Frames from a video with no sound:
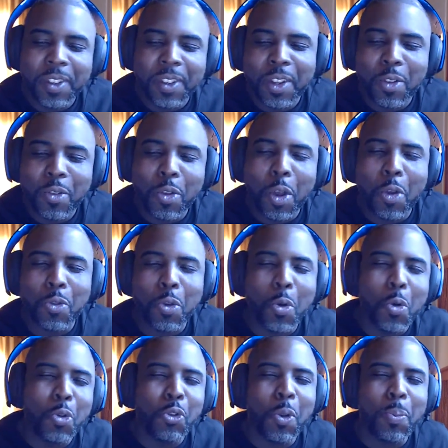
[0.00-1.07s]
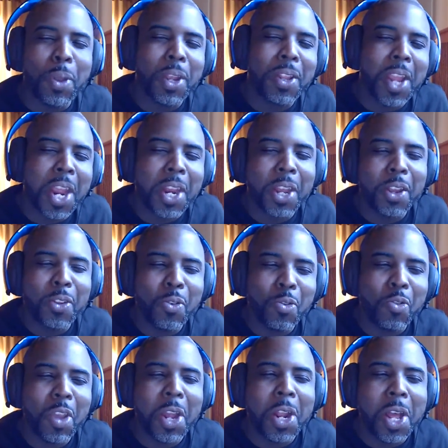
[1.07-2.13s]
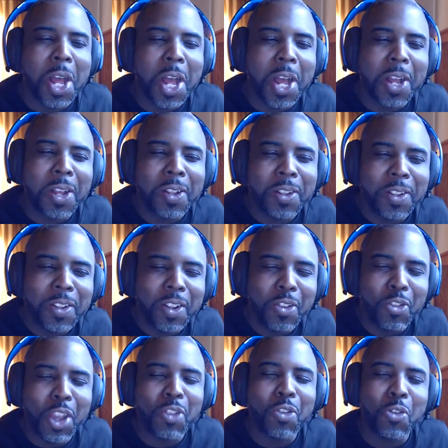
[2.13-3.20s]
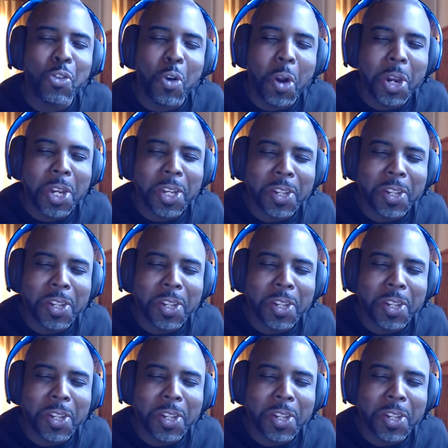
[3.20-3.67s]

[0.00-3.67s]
So who's your pick, Dana? You said Jason Jordan?